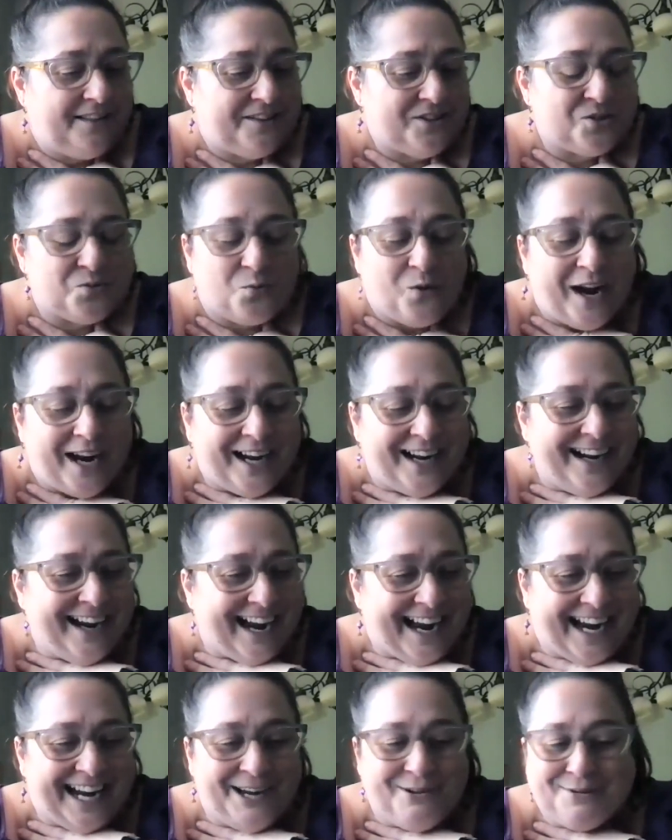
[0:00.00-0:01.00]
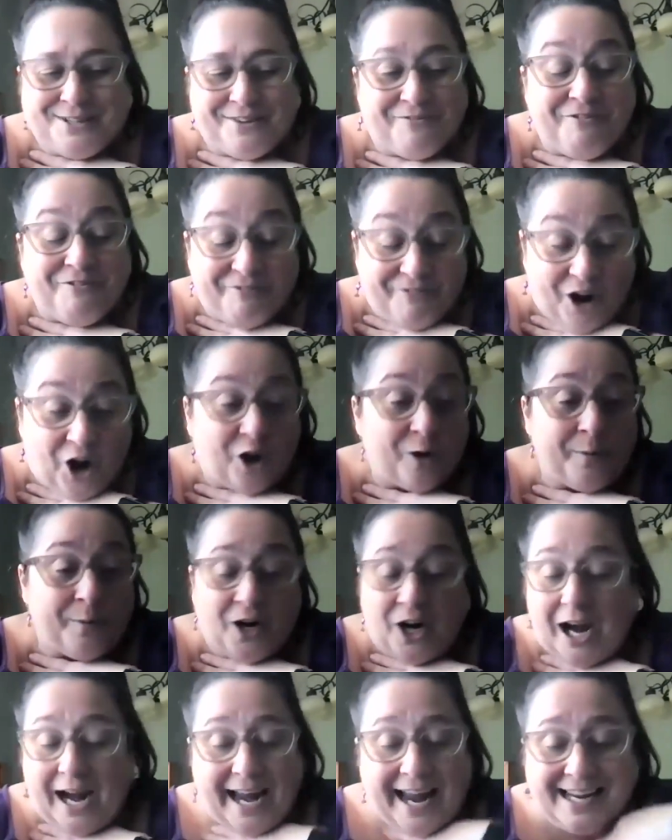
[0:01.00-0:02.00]
this one guy, he was a farmer.
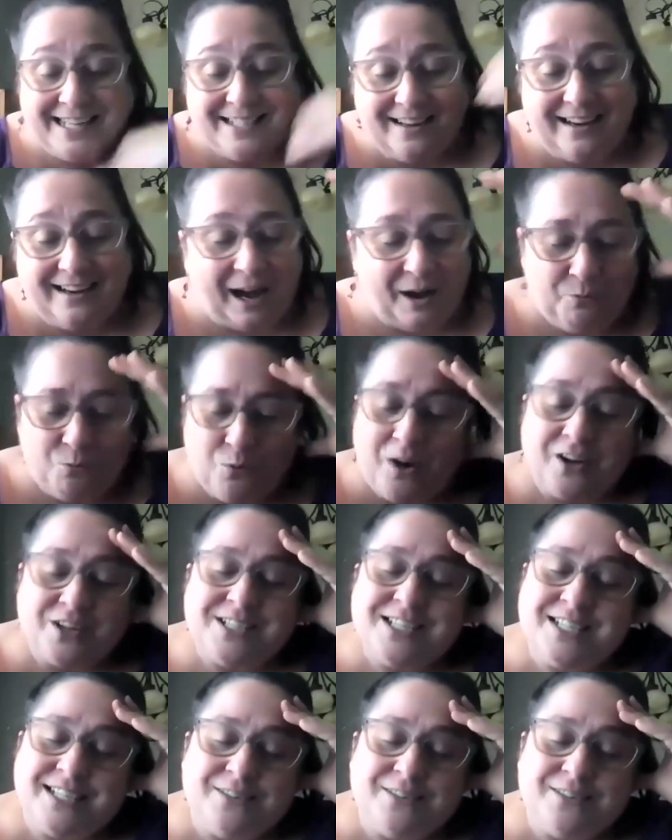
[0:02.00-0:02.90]
I worked